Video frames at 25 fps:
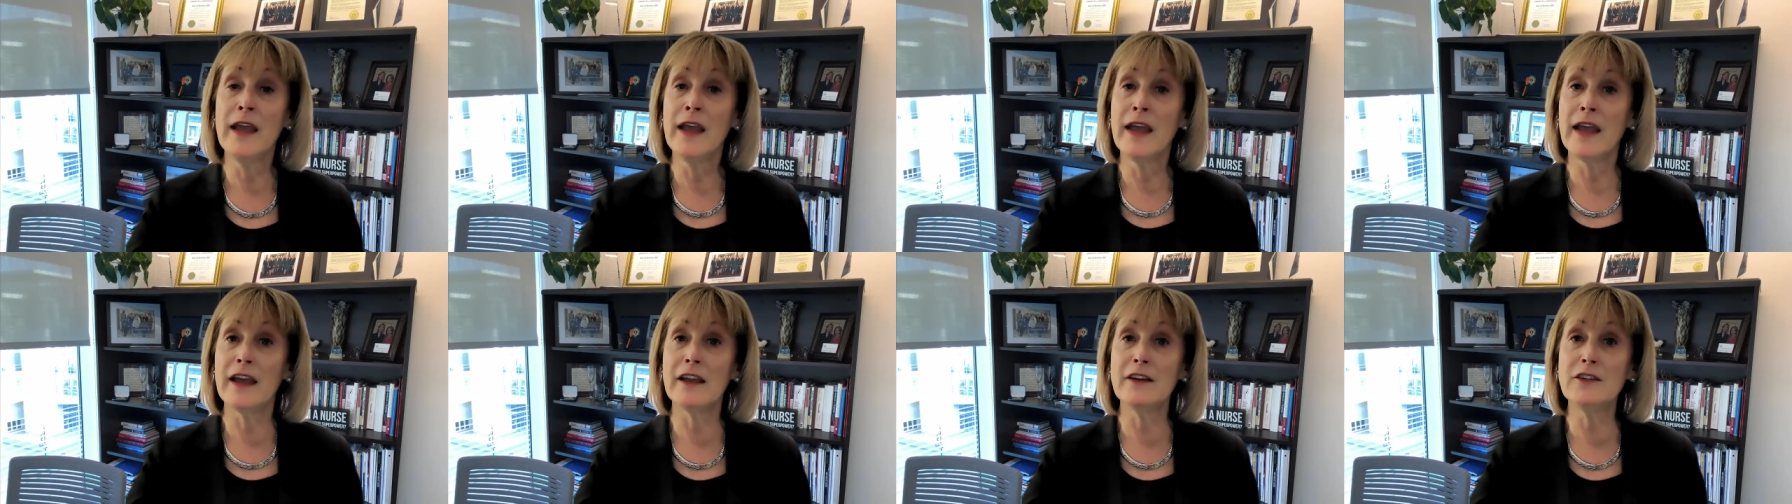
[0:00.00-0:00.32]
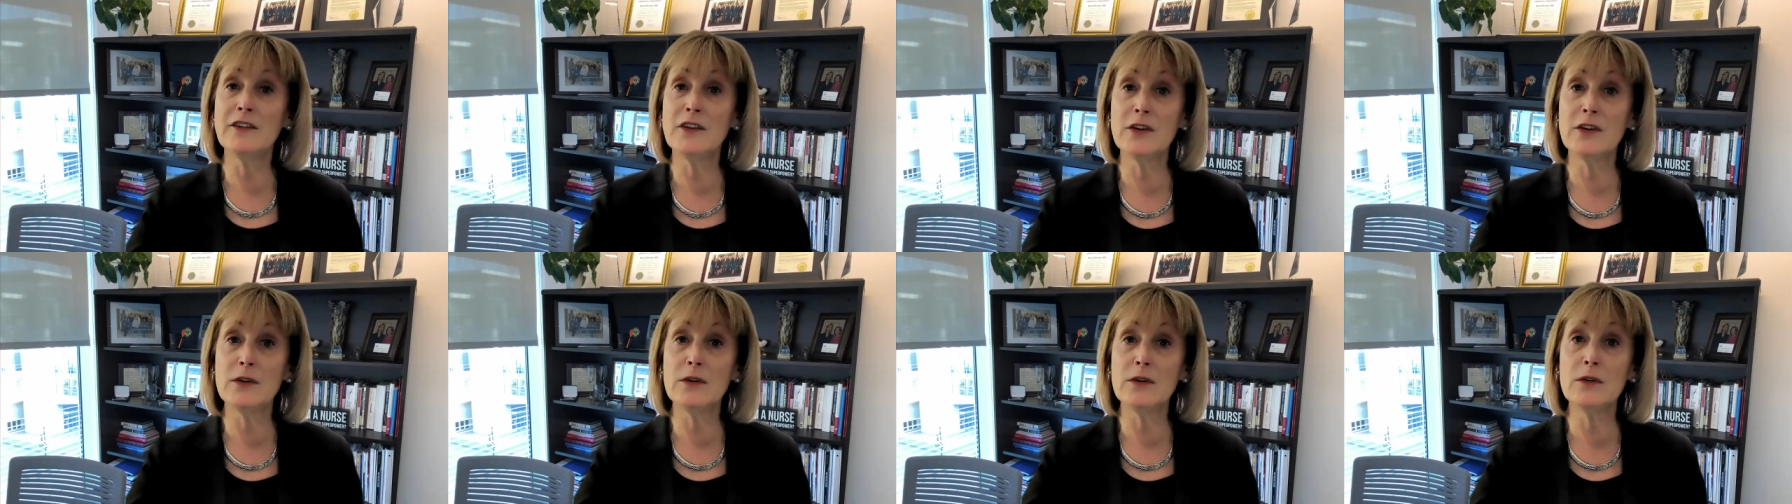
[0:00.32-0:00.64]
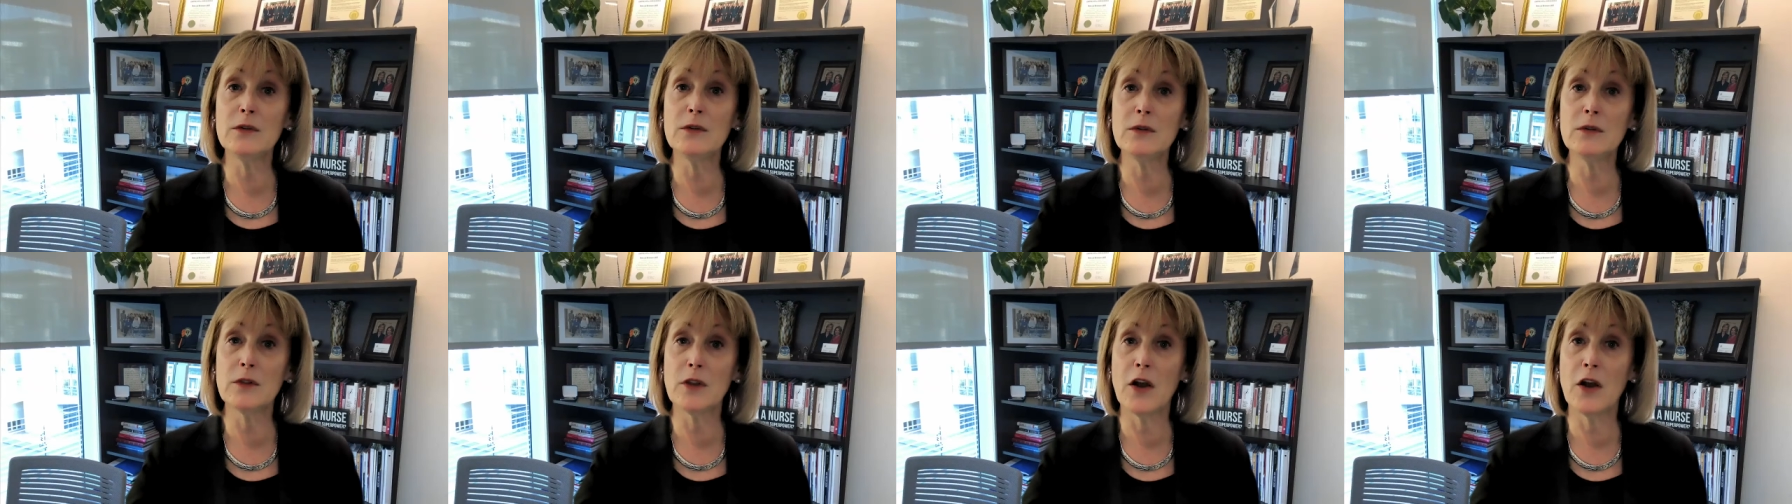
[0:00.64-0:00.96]
at
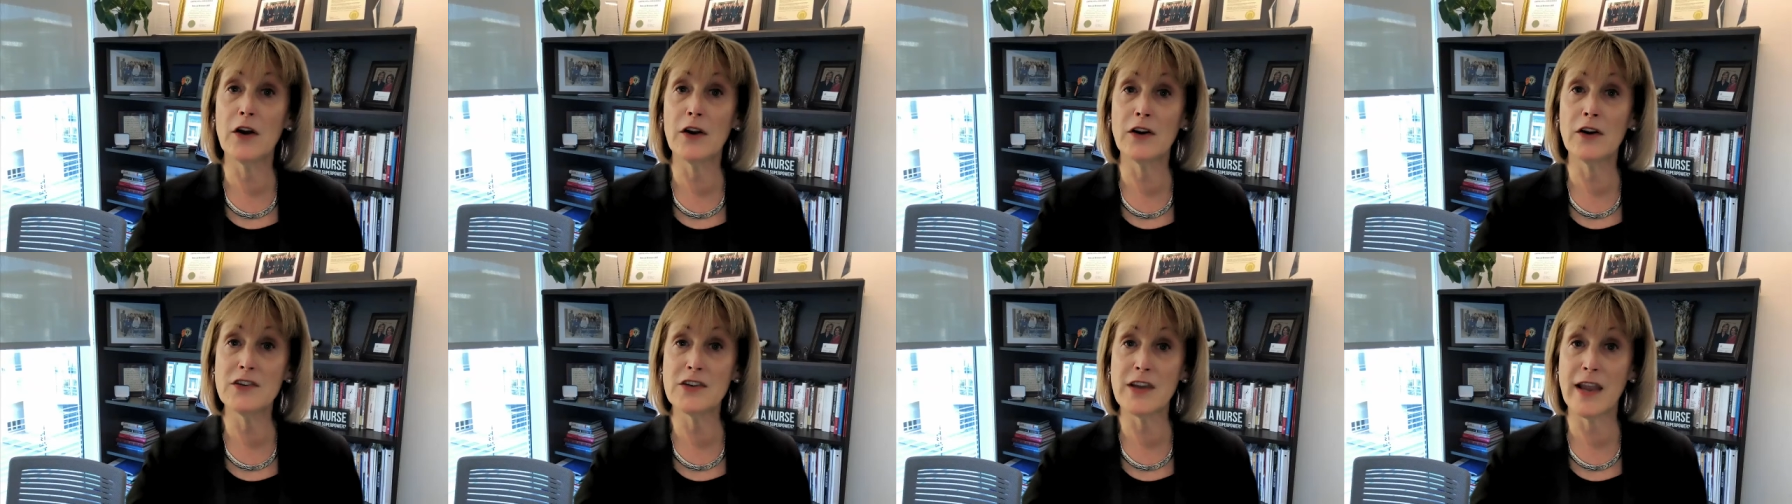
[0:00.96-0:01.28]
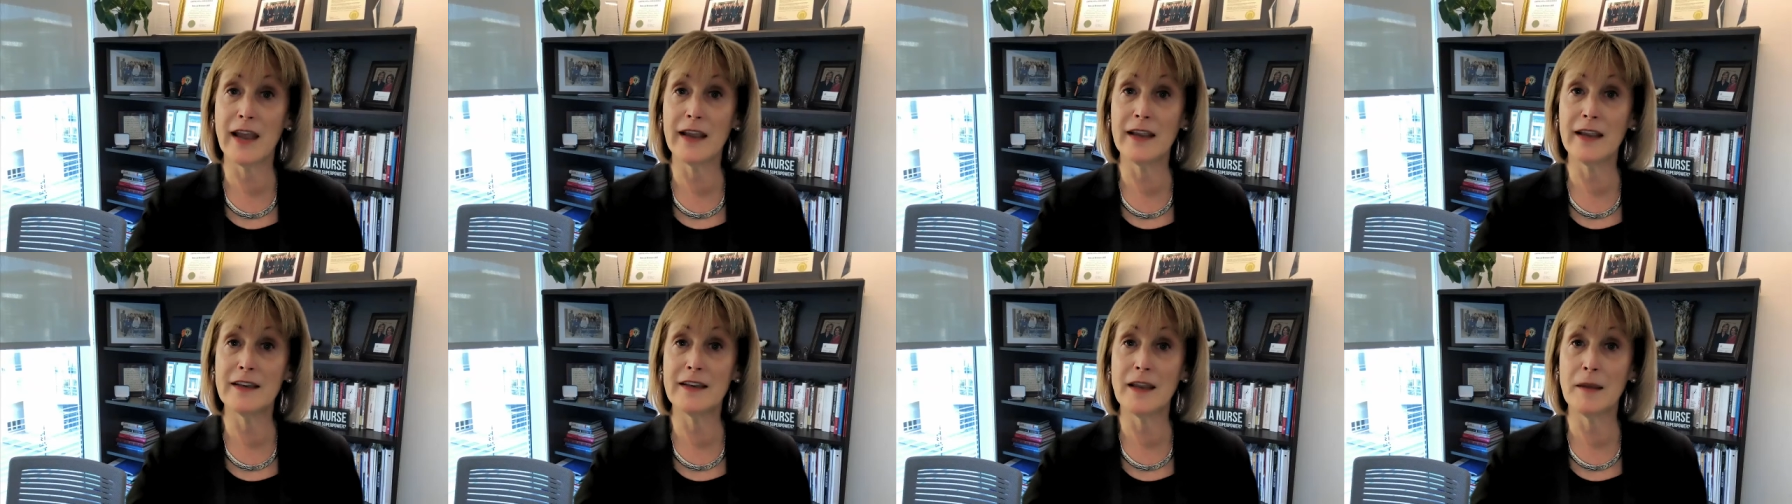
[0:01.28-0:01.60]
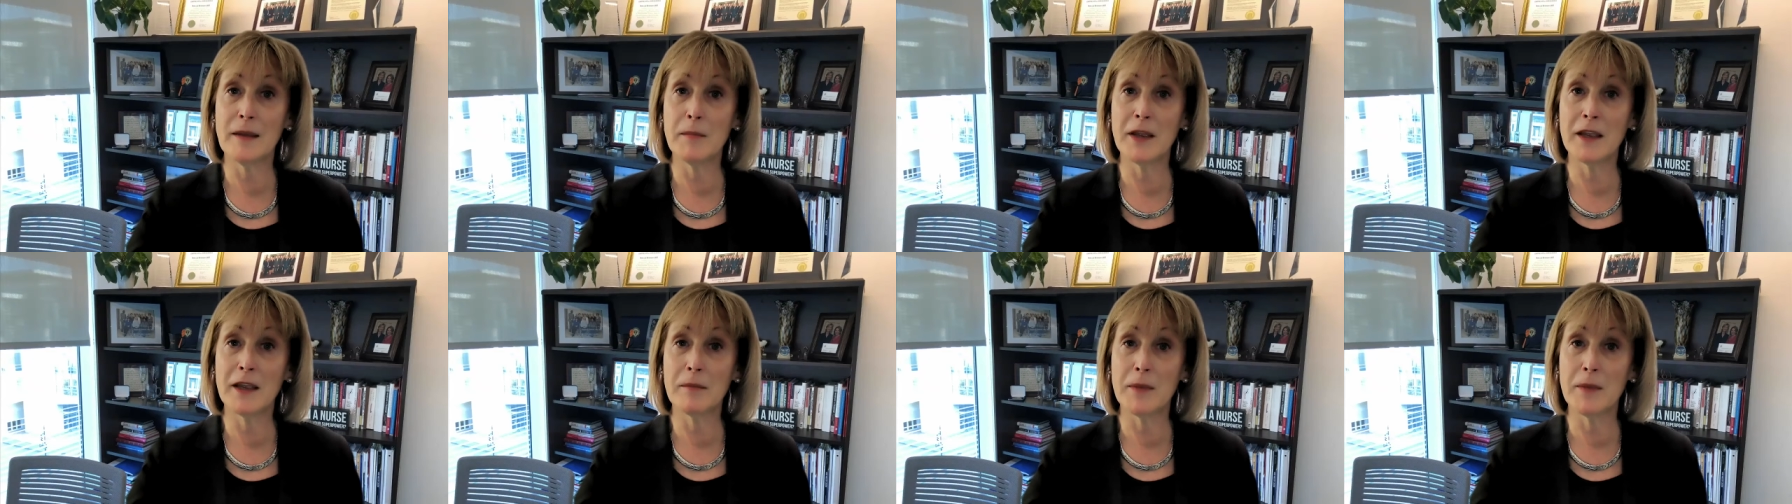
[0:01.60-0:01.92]
two large
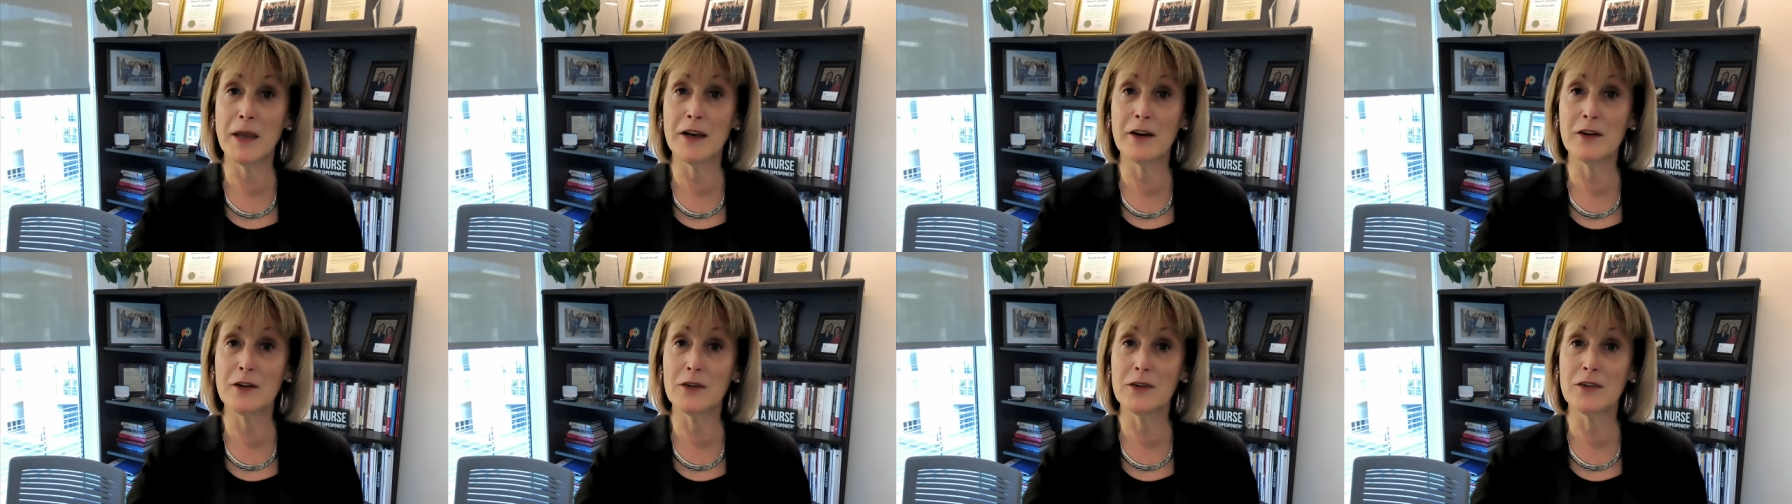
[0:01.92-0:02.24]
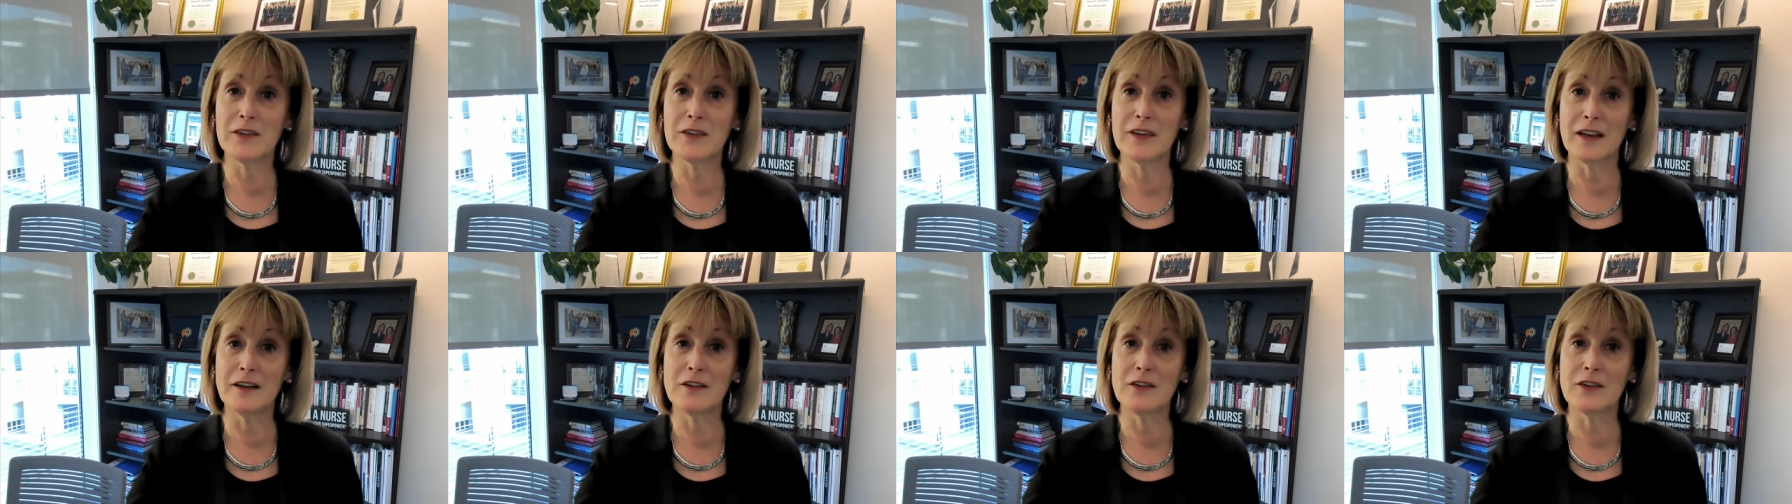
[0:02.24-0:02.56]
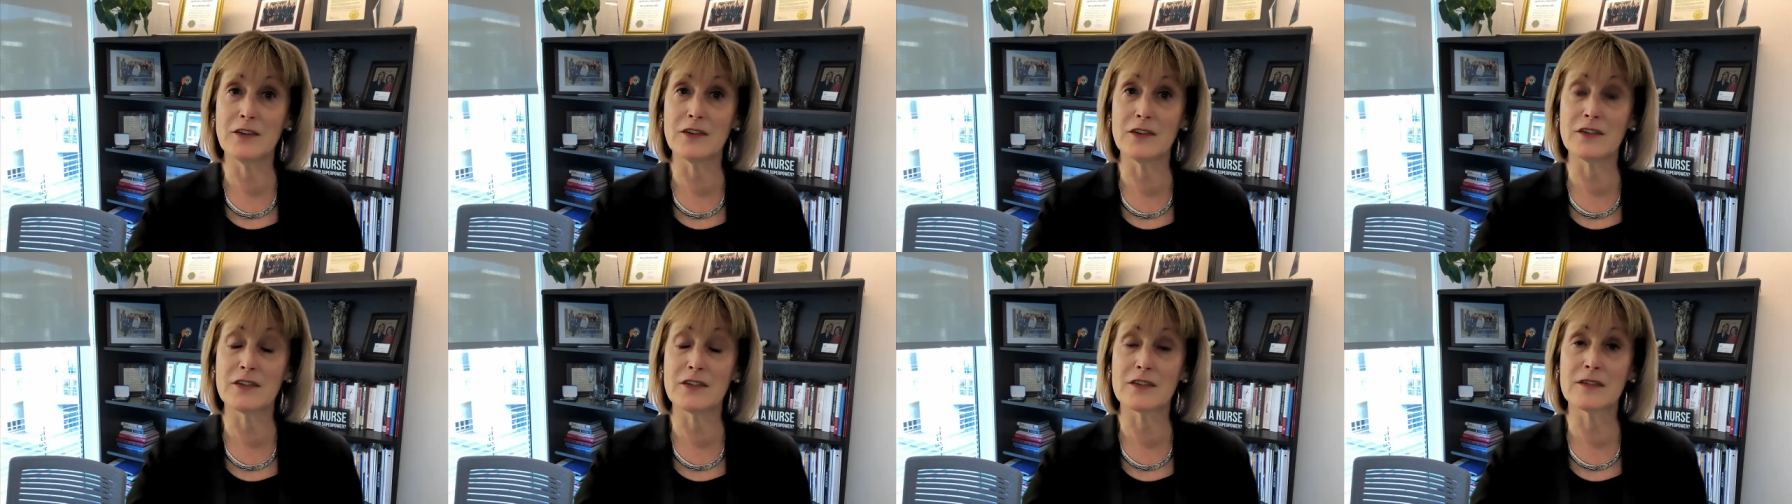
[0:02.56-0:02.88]
academic medical
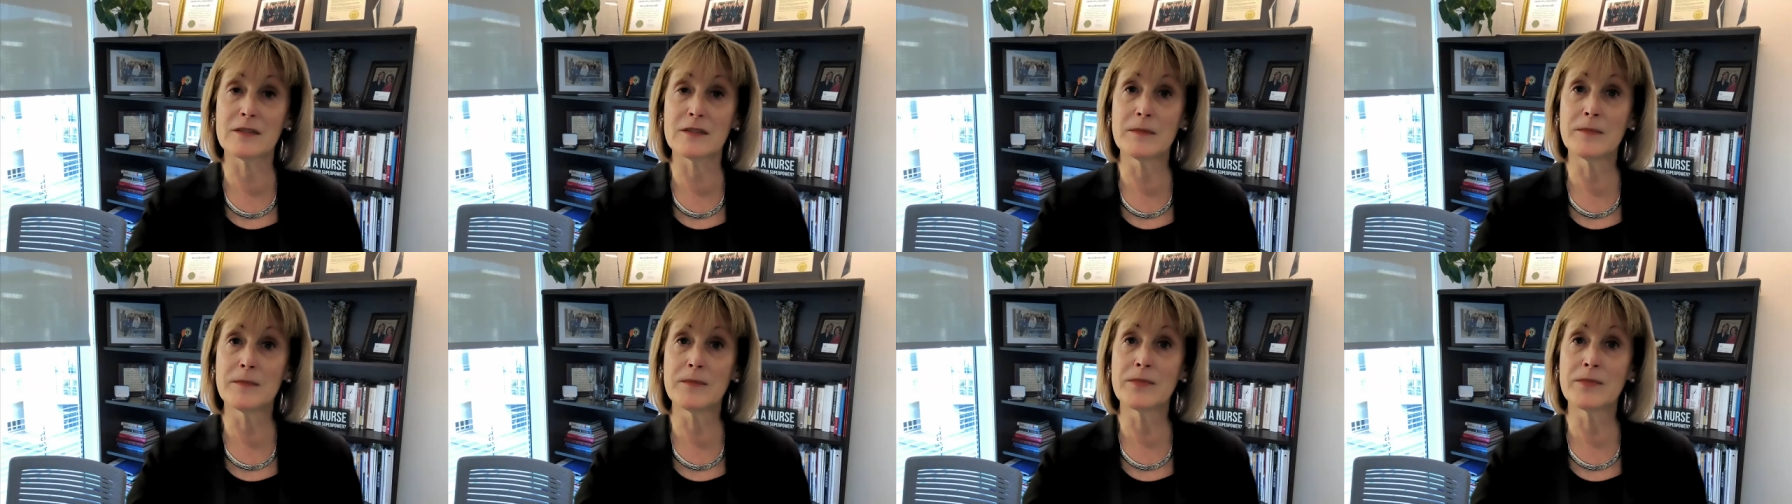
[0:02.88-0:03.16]
centers.